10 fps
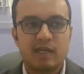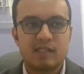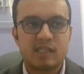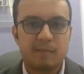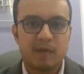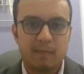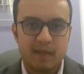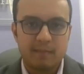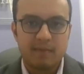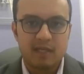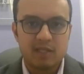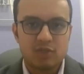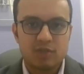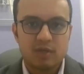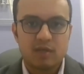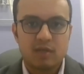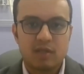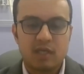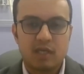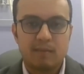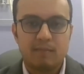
an upcoming branch. The